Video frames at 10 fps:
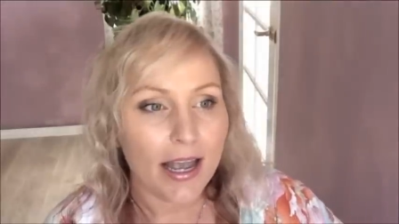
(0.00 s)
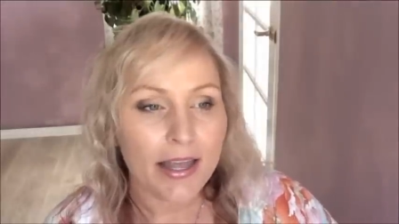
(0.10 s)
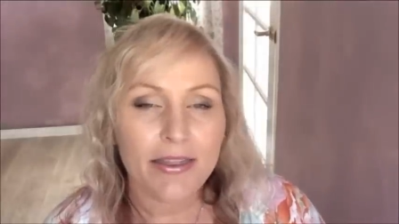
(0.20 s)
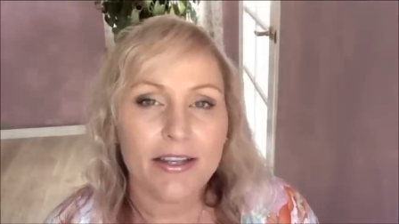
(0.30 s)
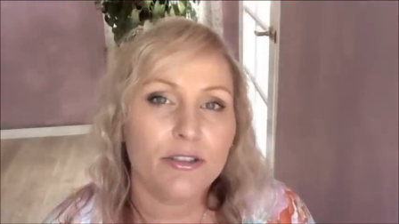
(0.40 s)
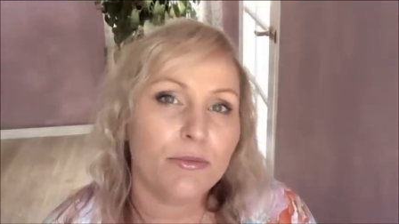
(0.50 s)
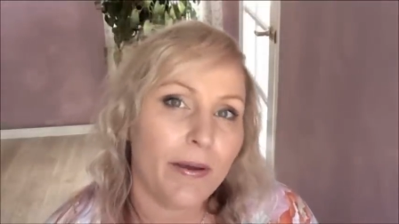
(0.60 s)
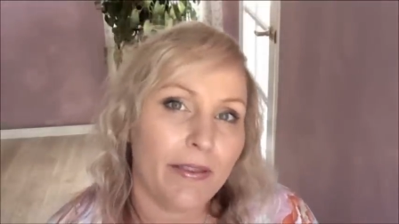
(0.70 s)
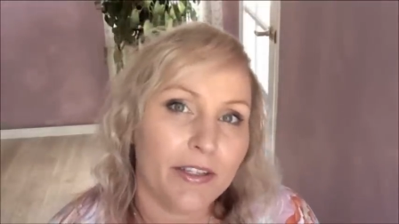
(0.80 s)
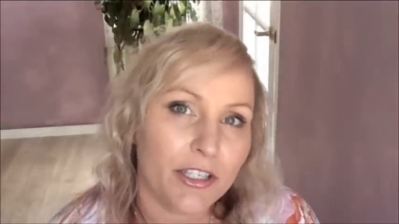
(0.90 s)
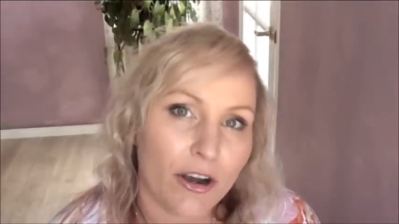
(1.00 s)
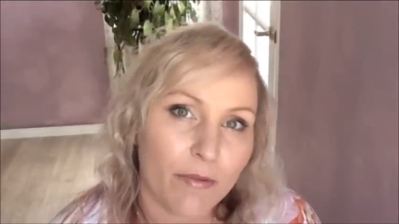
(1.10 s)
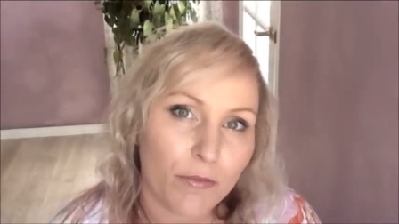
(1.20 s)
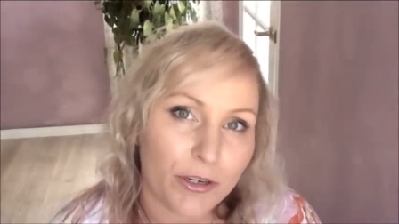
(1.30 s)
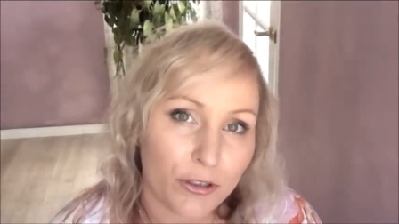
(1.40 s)
And this will be the
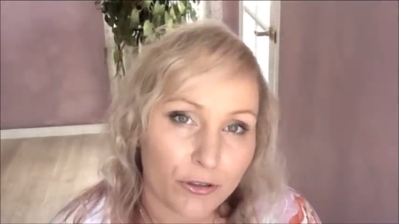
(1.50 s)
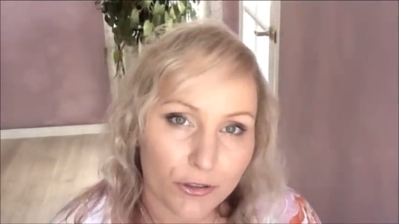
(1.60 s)
time when you